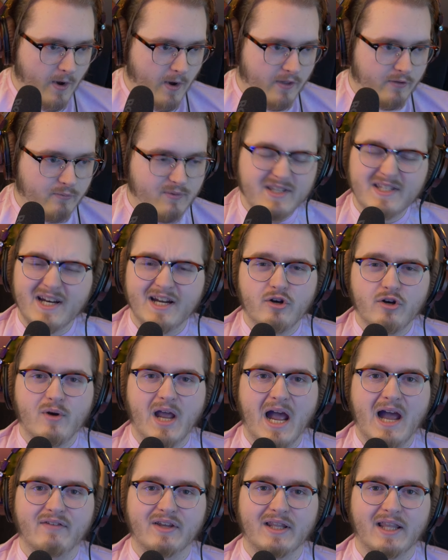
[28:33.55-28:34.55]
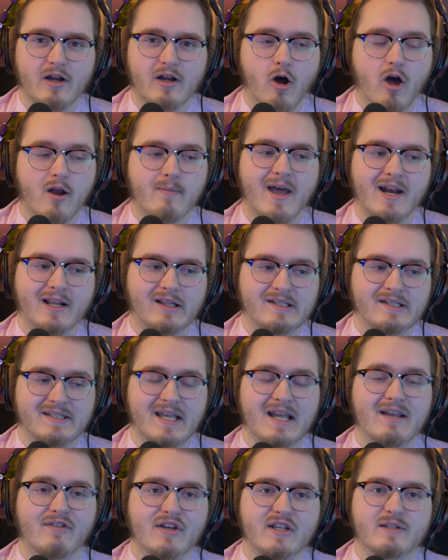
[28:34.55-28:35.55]
Uh, the reason I don't have it like automatically
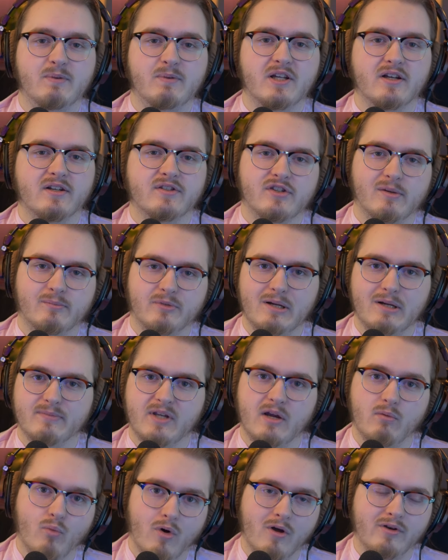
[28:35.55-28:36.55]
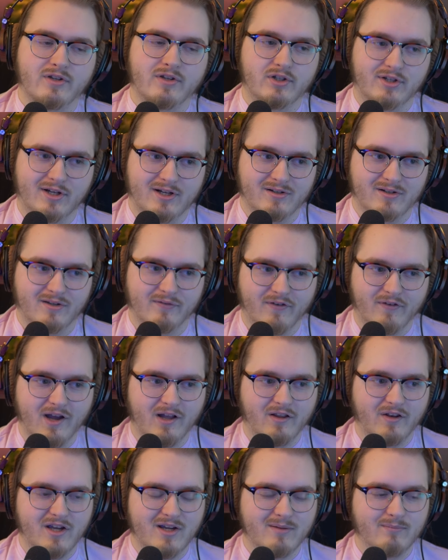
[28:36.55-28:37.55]
save is because sometimes I want to change the
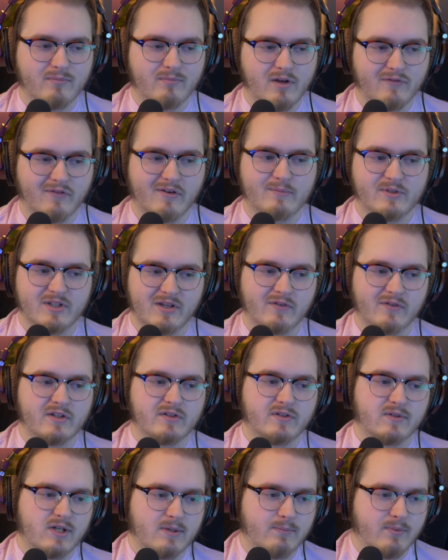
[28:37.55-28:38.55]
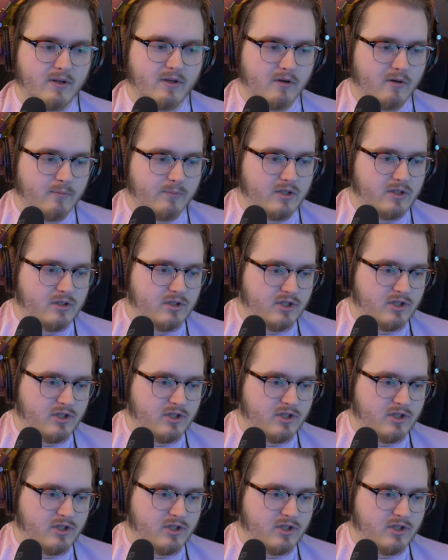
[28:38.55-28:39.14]
file name if I'm saving as a JPEG or a P N